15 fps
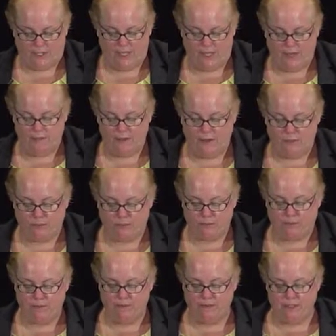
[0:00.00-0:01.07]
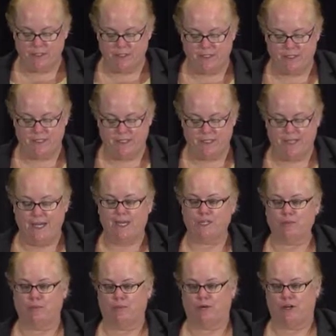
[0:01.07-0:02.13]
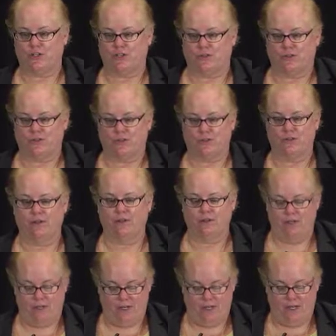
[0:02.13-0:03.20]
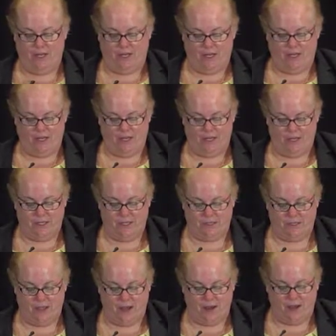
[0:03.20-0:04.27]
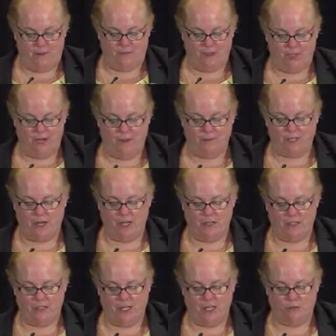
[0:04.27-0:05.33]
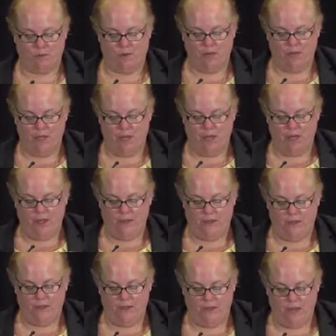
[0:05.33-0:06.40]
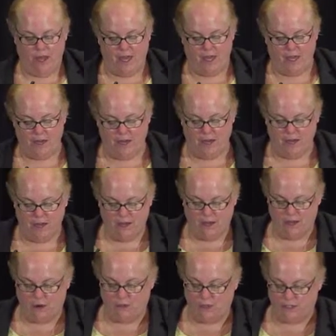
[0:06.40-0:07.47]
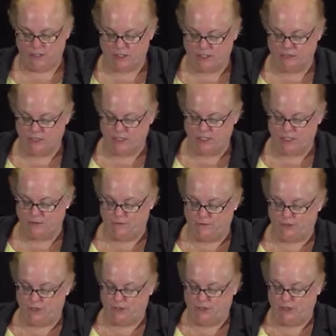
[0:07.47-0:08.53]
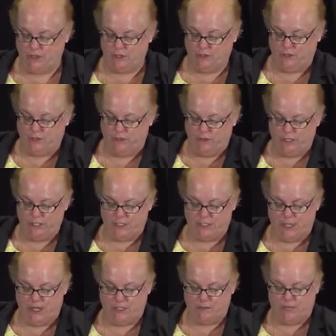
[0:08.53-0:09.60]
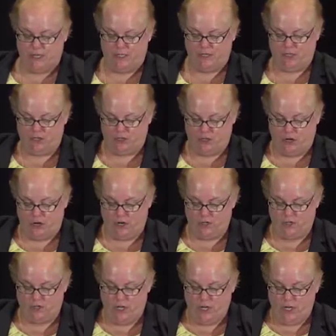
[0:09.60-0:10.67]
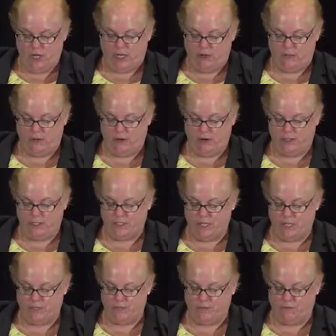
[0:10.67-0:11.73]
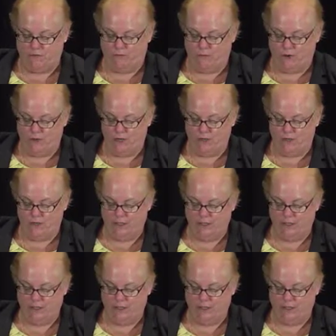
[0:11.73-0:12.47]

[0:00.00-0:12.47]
If a previously stageable pressure ulcer becomes unstageable, then was debrided sufficiently to be restaged by discharge, compare its stage before